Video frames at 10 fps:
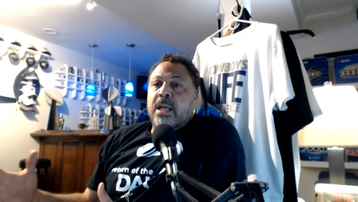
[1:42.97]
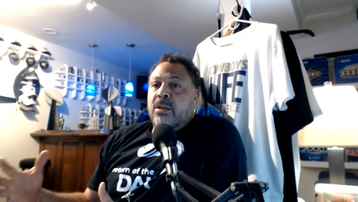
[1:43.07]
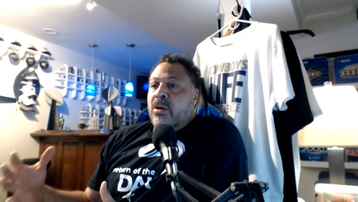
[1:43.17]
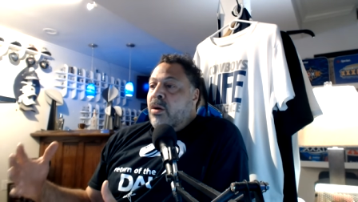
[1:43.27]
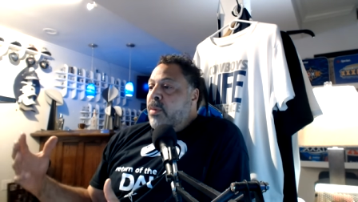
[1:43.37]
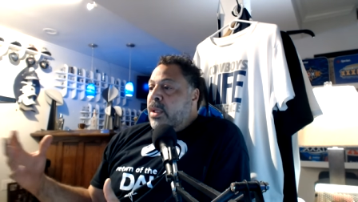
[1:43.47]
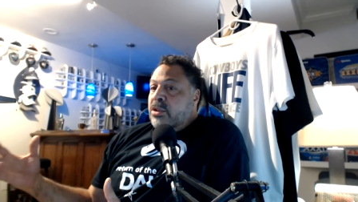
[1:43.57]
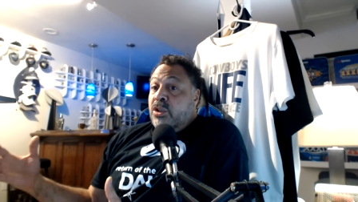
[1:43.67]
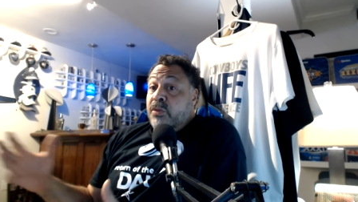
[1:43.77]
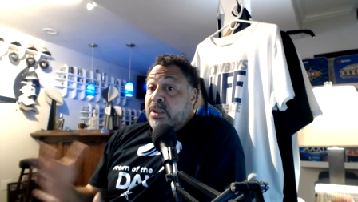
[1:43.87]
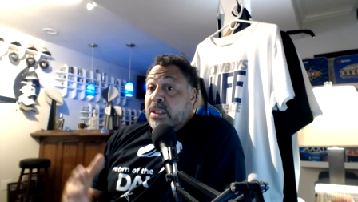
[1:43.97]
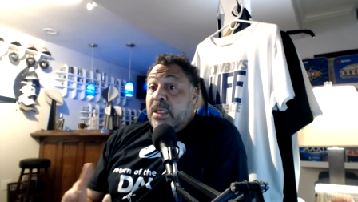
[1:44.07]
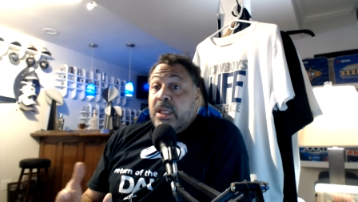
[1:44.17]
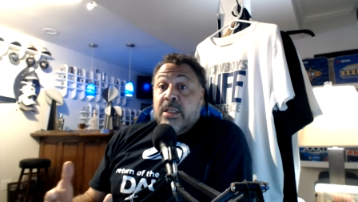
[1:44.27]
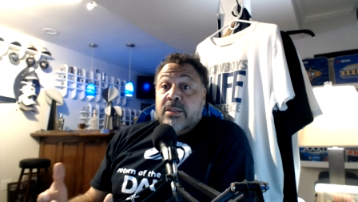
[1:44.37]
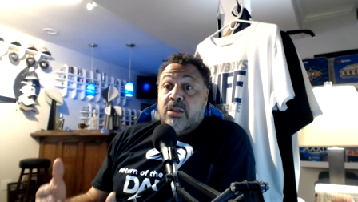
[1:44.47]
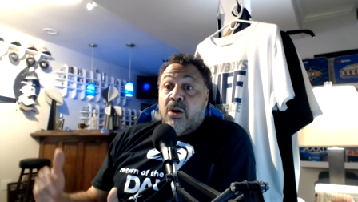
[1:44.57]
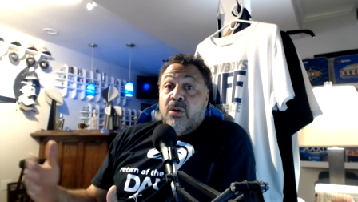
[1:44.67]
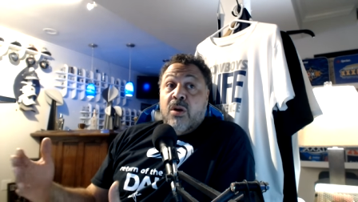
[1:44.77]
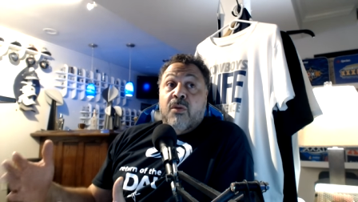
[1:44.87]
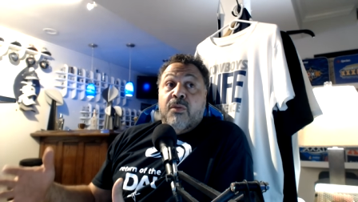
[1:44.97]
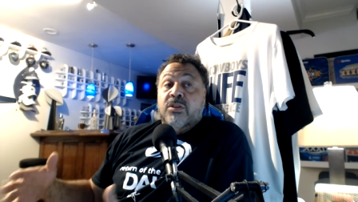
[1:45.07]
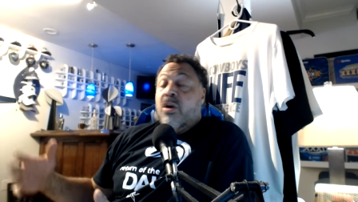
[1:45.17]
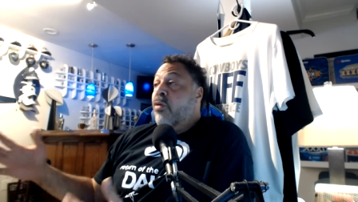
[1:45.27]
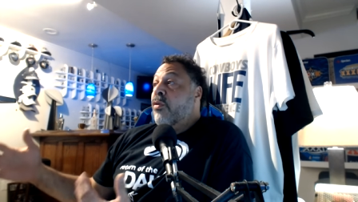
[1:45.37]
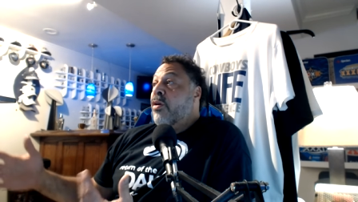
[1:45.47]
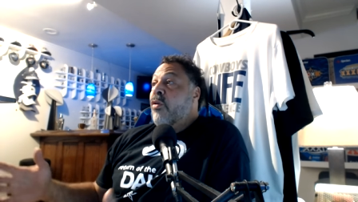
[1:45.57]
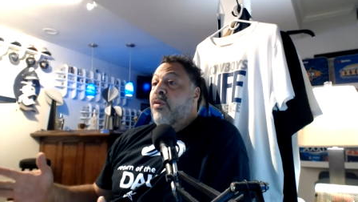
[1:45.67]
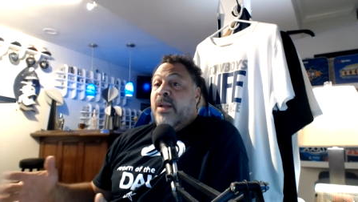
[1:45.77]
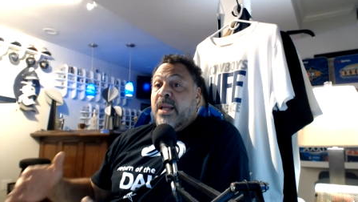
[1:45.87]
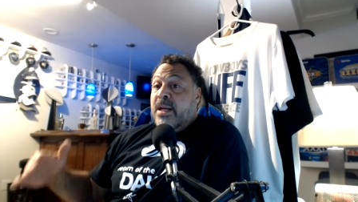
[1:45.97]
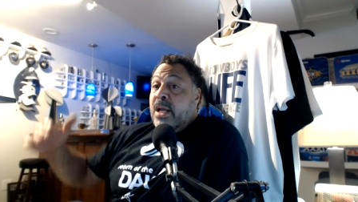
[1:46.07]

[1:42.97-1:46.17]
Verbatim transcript: you know, because you've seen his turnovers over and over again,